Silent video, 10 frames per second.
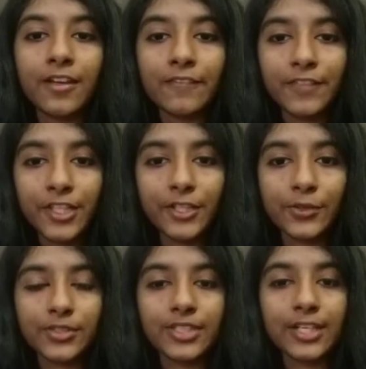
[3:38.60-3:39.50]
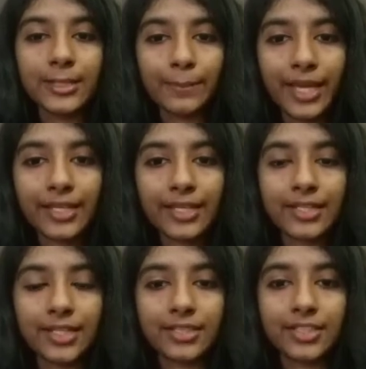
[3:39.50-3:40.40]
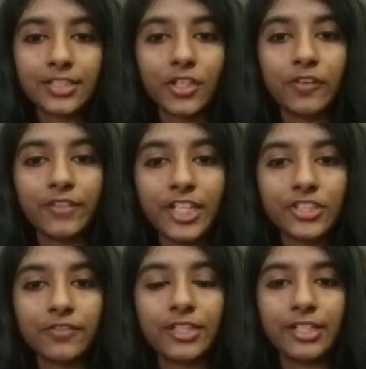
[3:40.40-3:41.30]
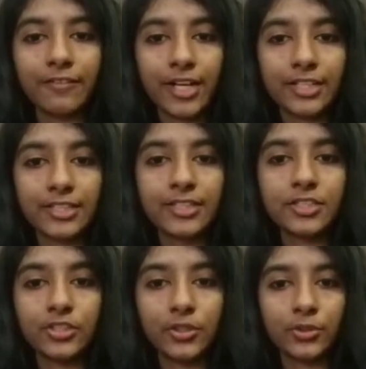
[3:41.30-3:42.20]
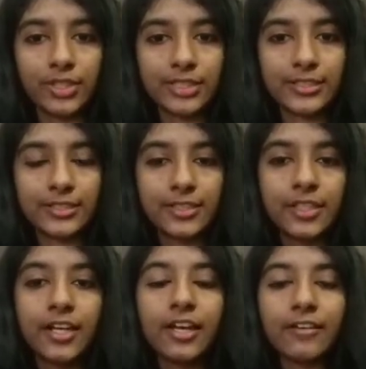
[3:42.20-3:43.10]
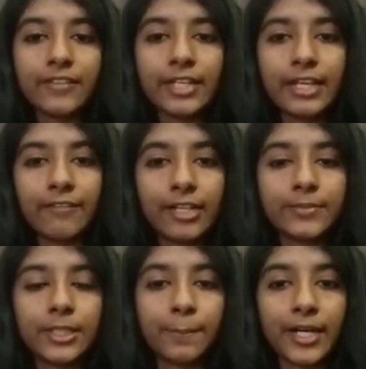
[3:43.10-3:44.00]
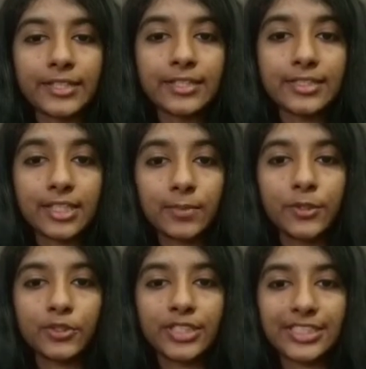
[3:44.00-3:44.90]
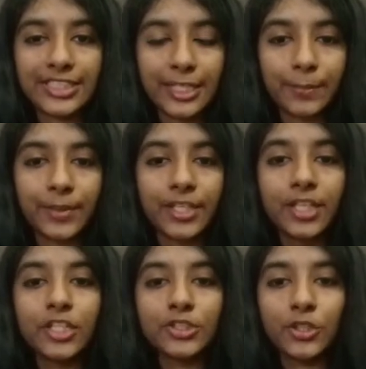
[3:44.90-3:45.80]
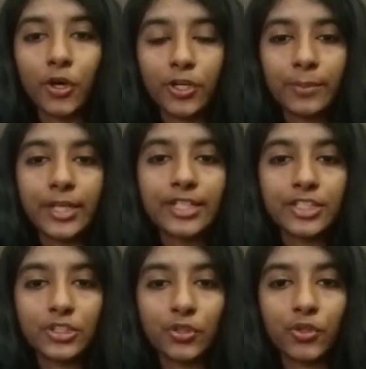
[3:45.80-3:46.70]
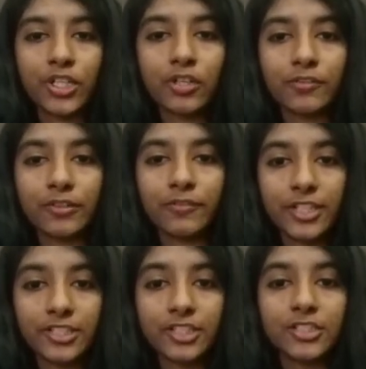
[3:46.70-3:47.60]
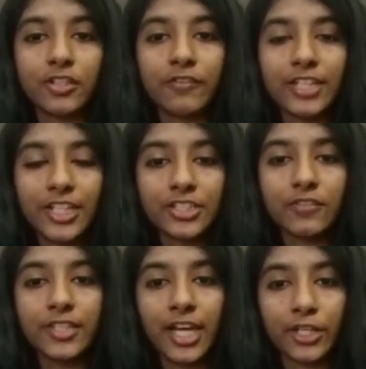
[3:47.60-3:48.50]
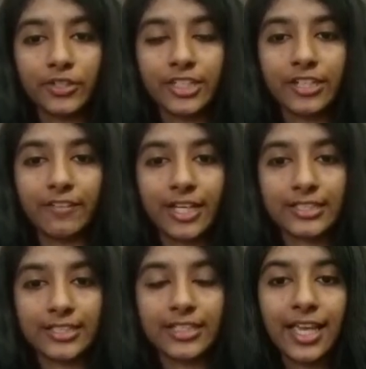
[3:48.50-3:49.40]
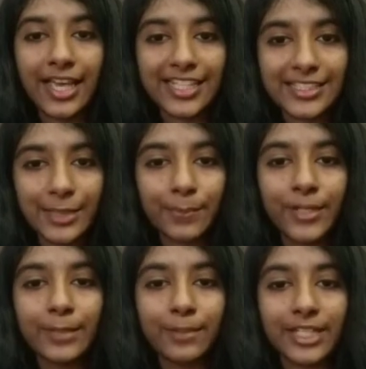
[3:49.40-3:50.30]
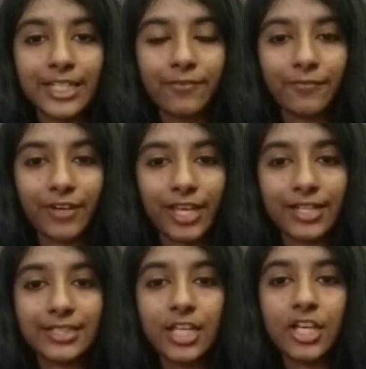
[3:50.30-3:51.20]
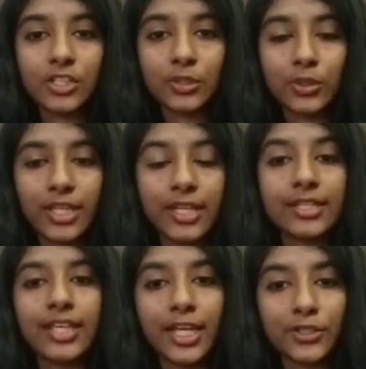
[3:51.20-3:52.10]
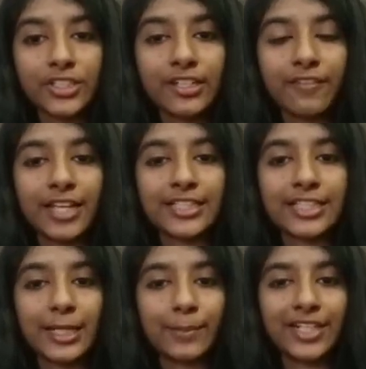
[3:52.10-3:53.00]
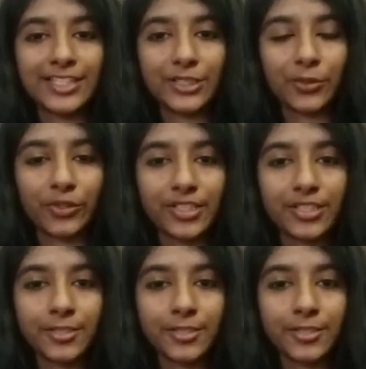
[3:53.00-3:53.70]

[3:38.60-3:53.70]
We used the MAC addresses of each of the devices to do this. We developed a Python script using Scapy to automate the storing of the features of each of the IoT devices as separate PCAP files so that the IoT devices can be distinguished.